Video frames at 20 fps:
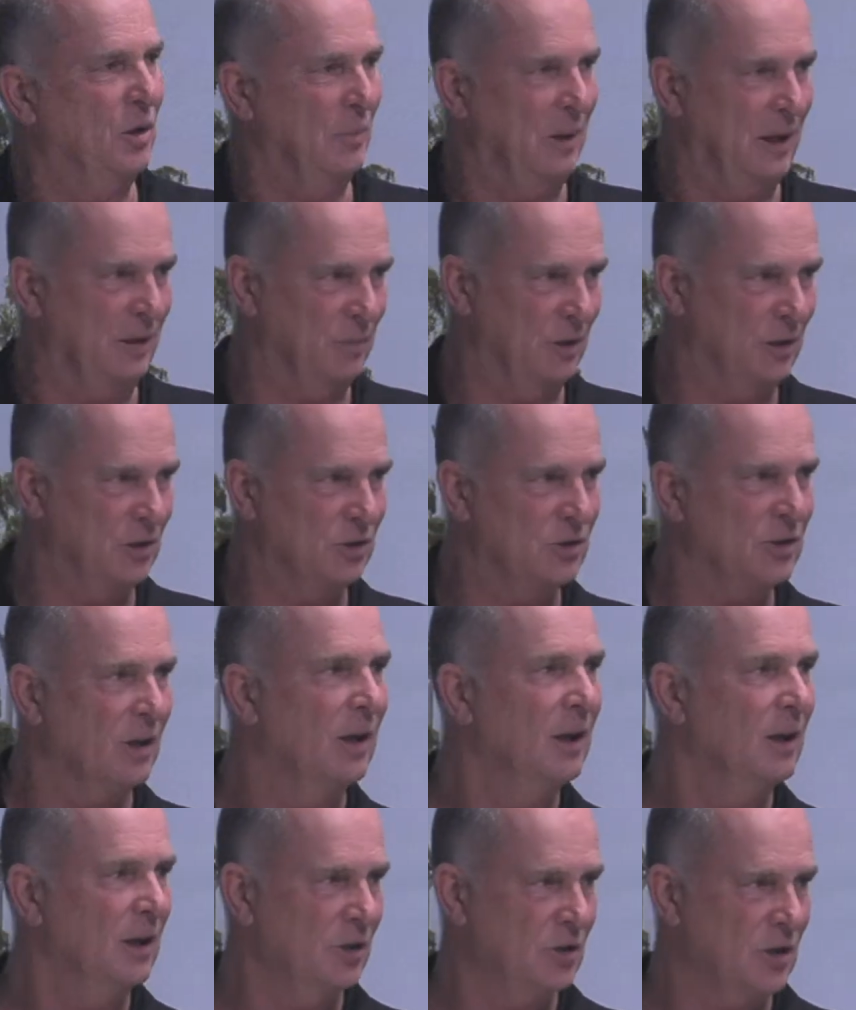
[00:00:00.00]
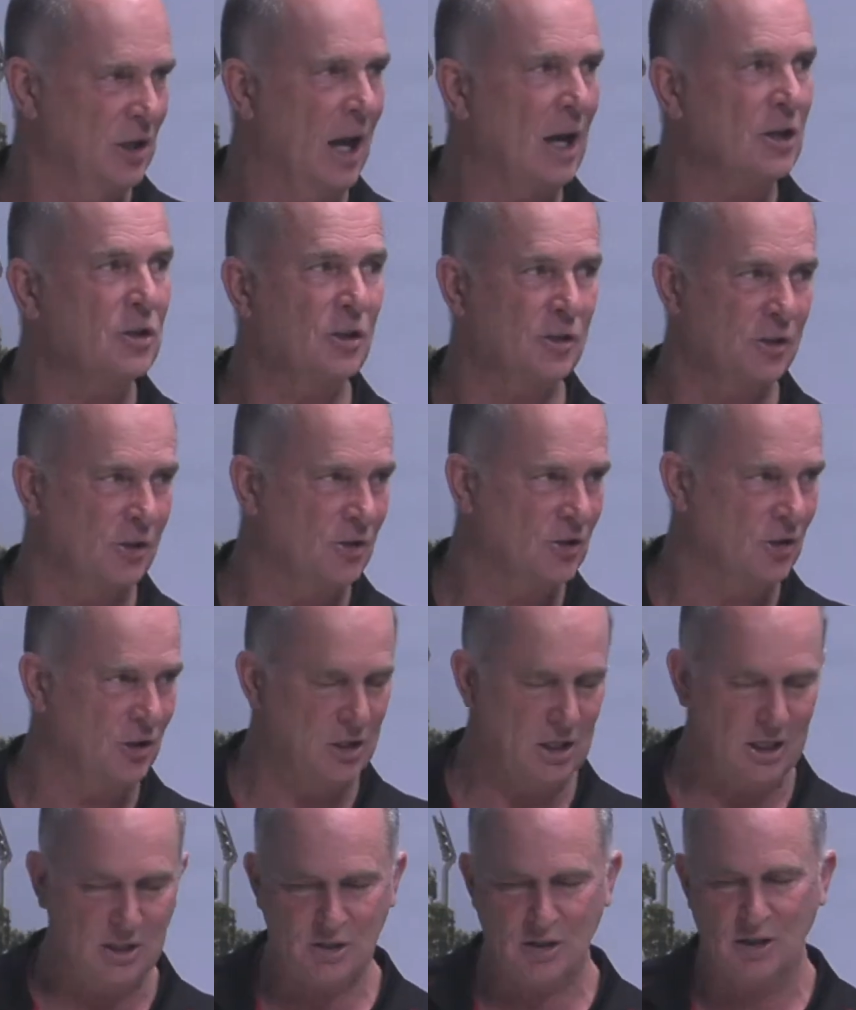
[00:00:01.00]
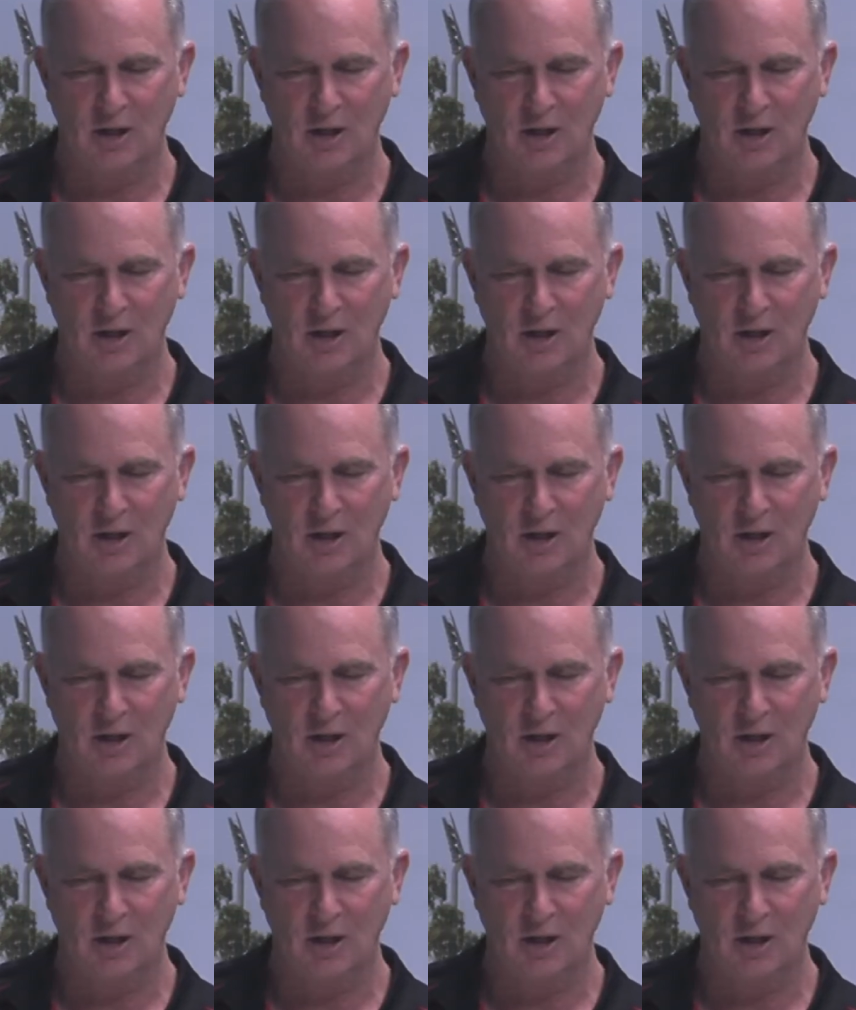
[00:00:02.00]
men, it's the Ashes, it's the Test.